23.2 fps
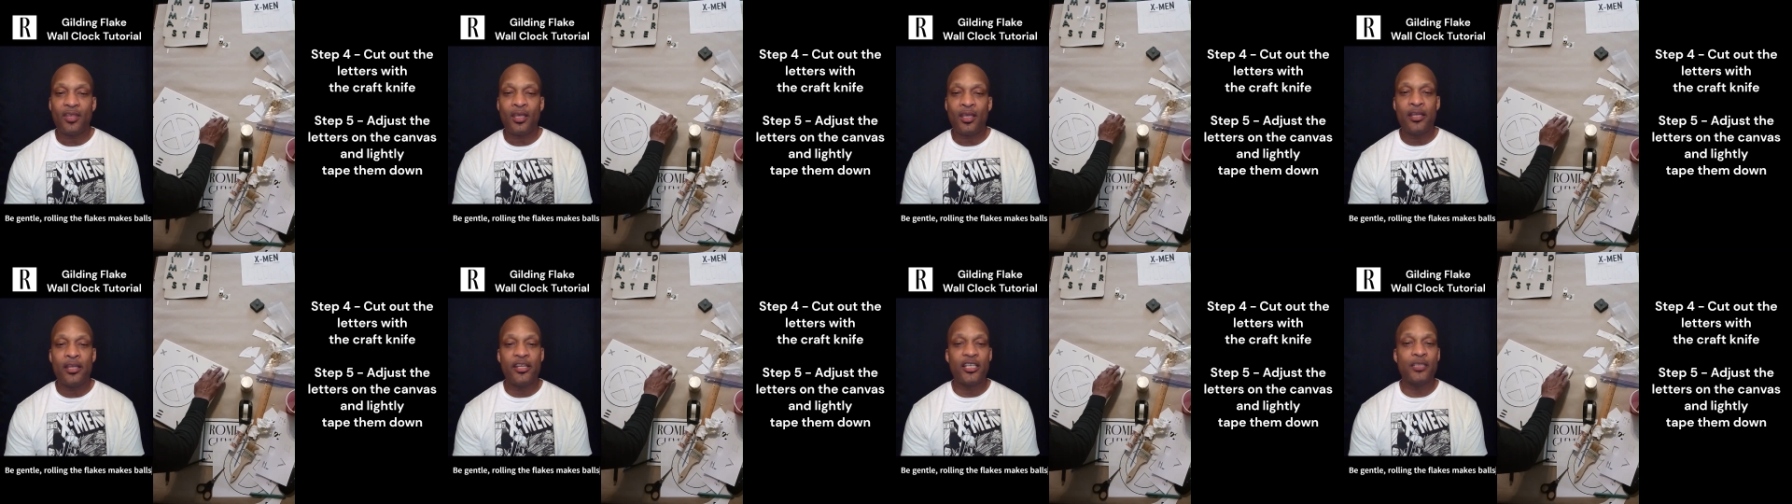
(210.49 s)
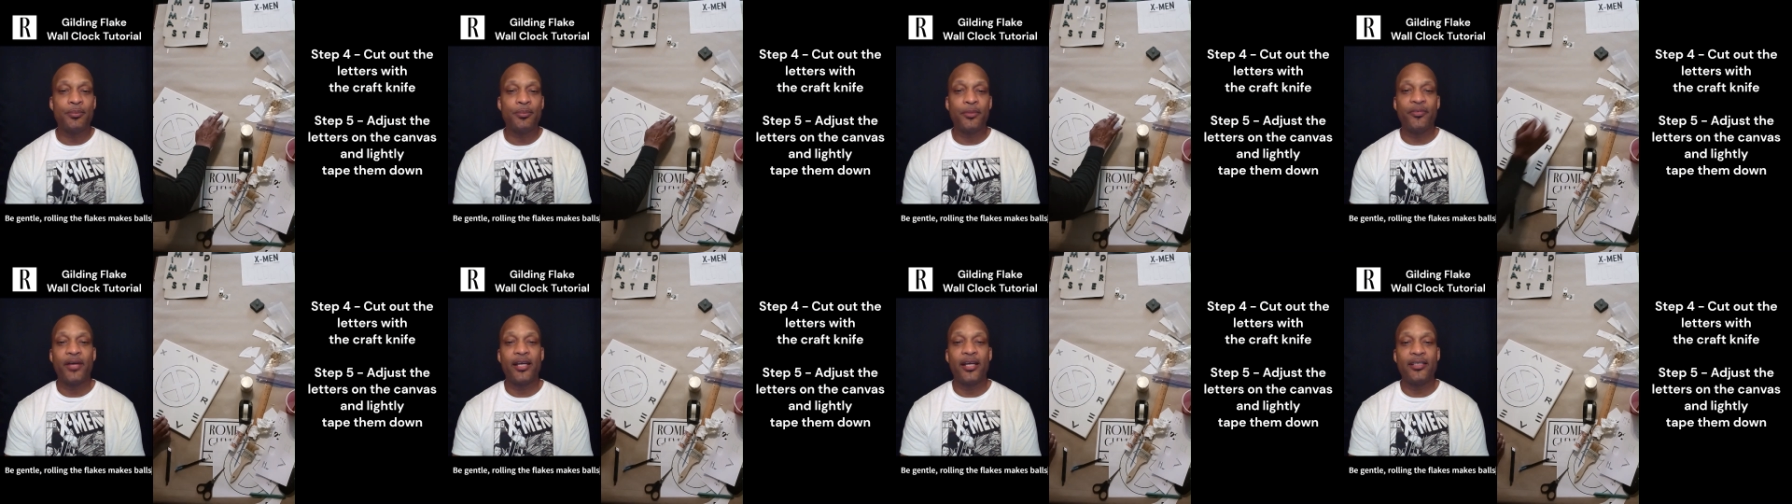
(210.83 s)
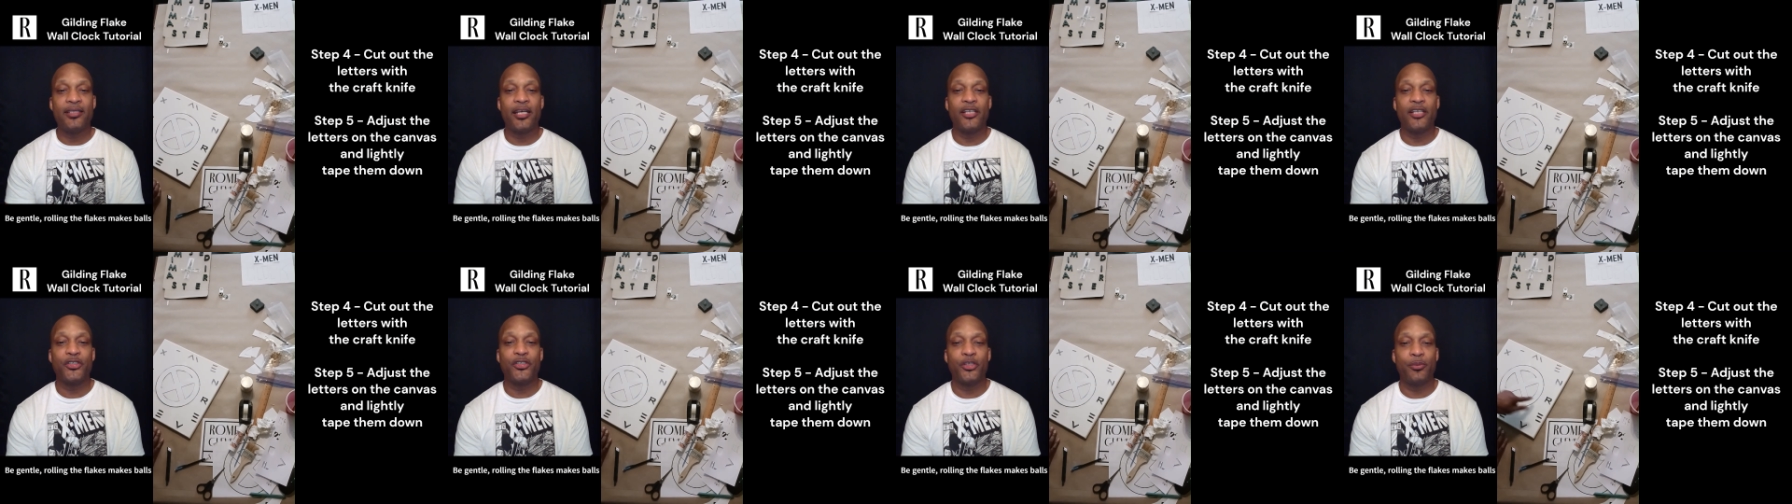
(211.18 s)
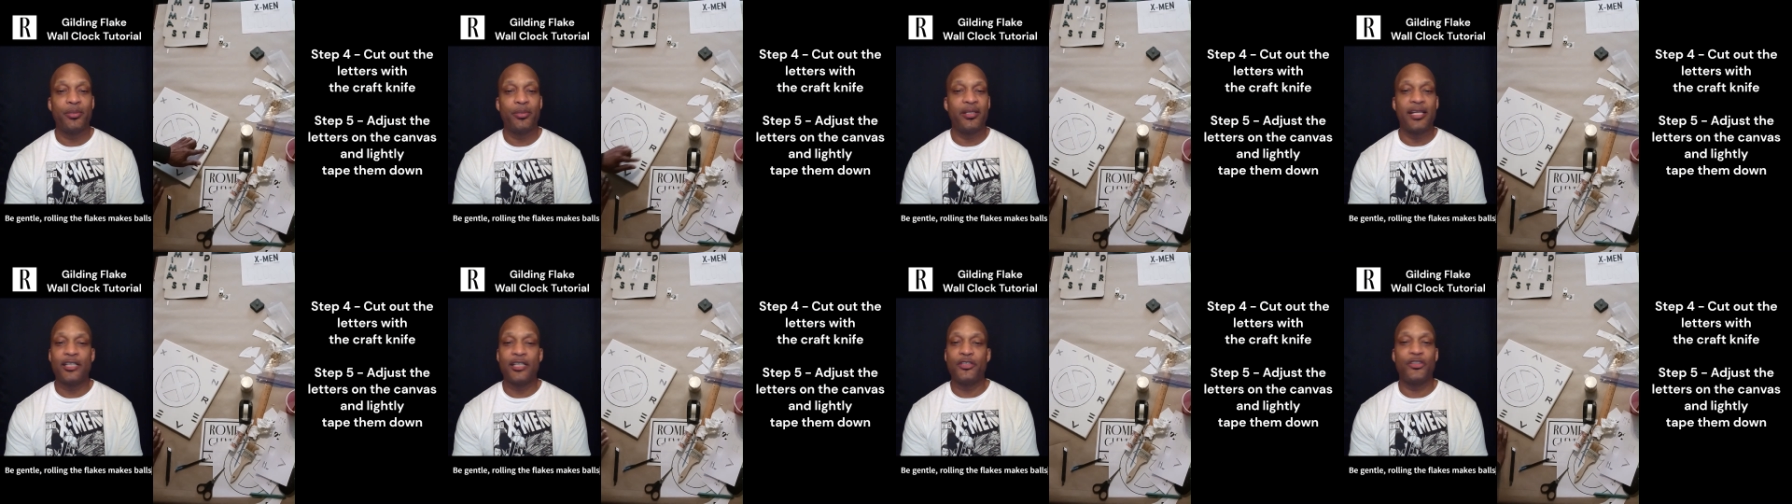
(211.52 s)
It does provide texture,
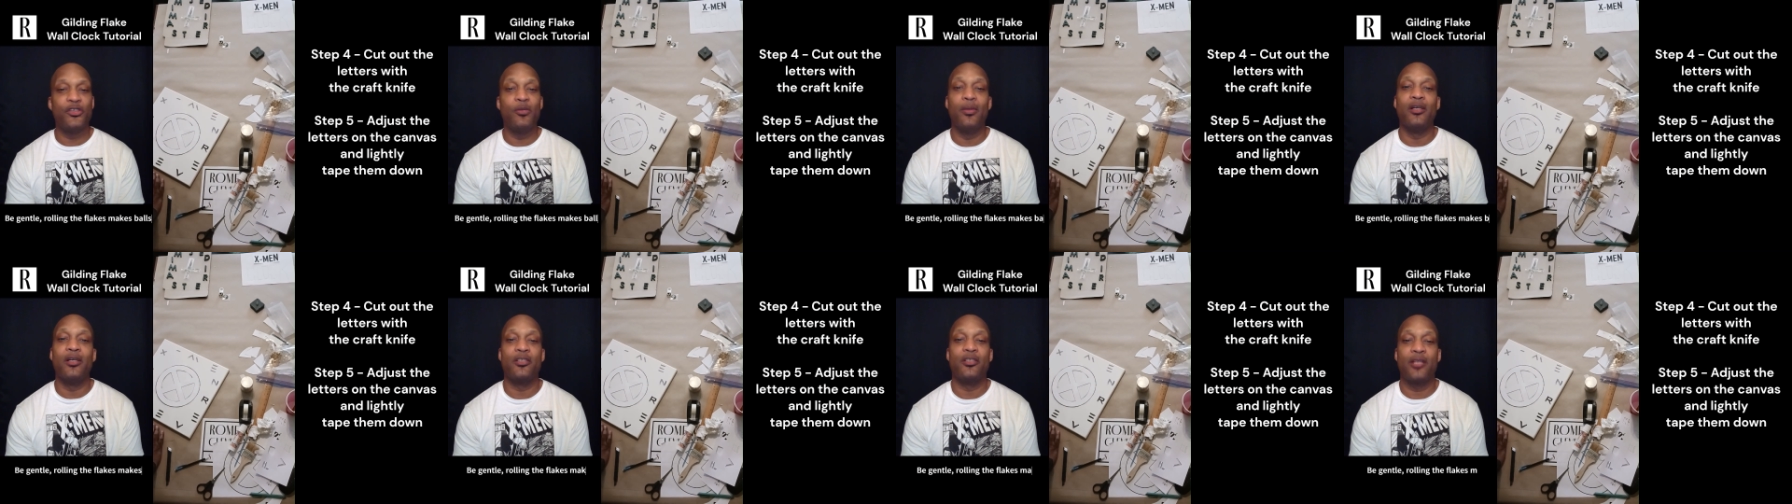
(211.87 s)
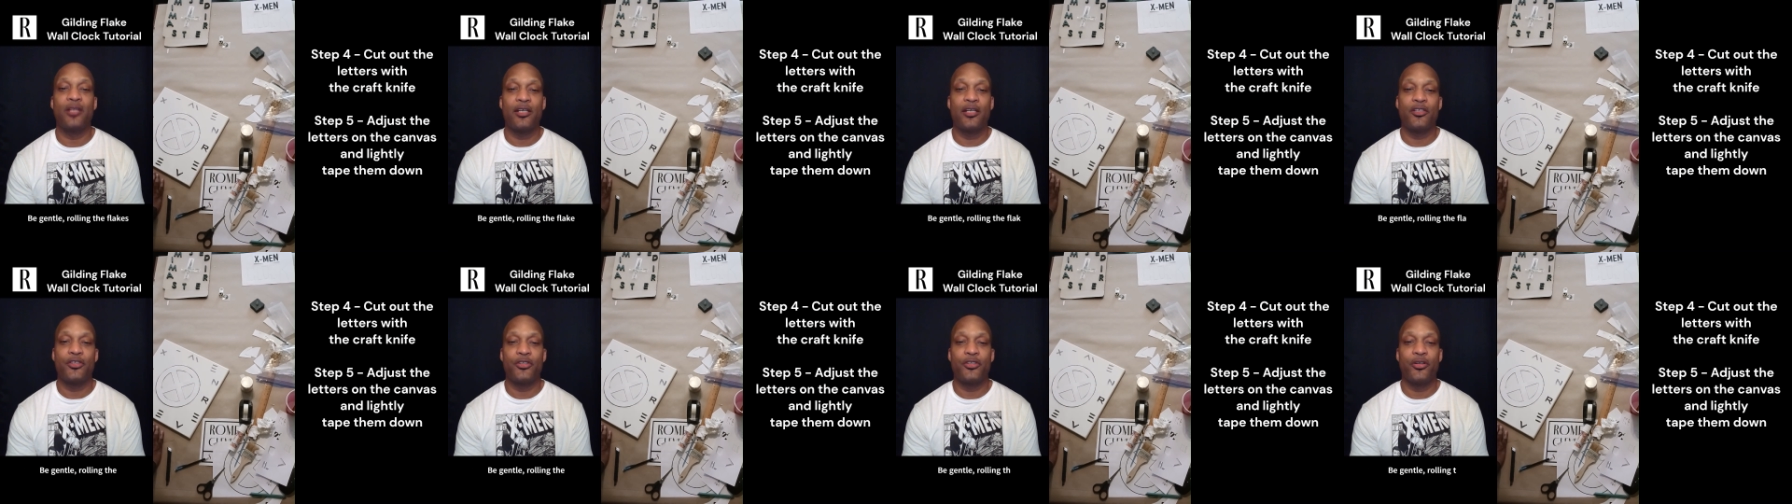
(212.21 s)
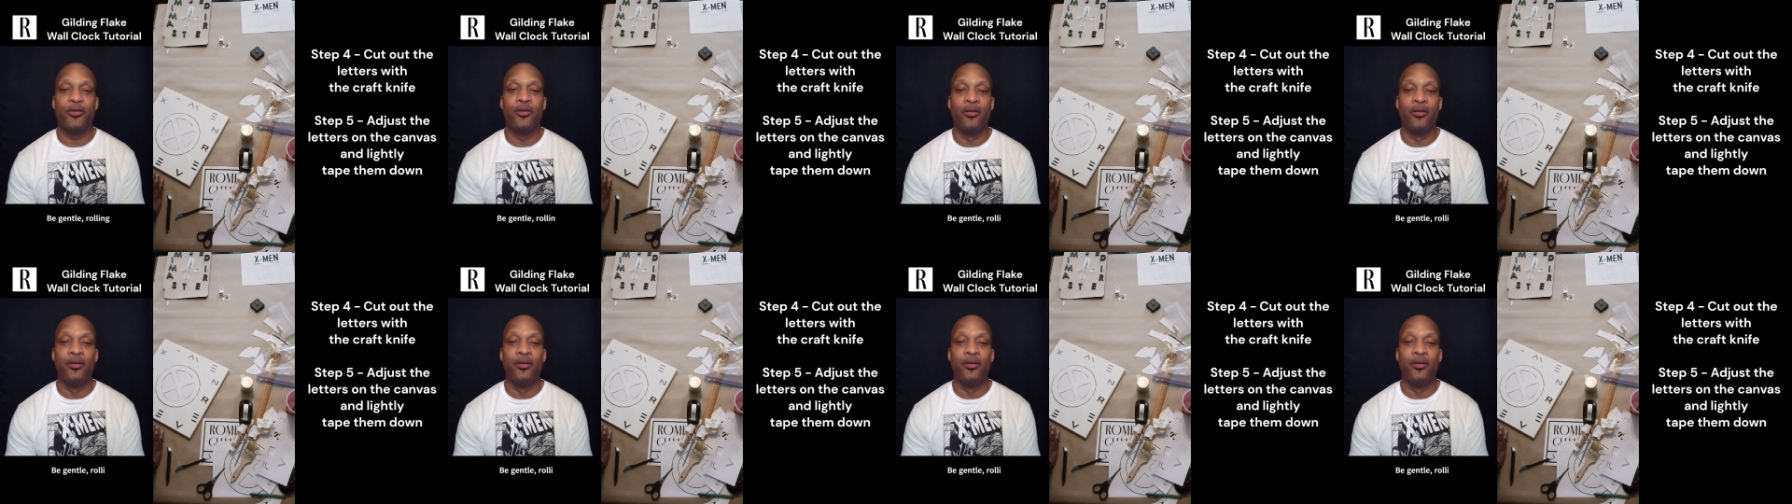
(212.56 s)
but that's too much texture.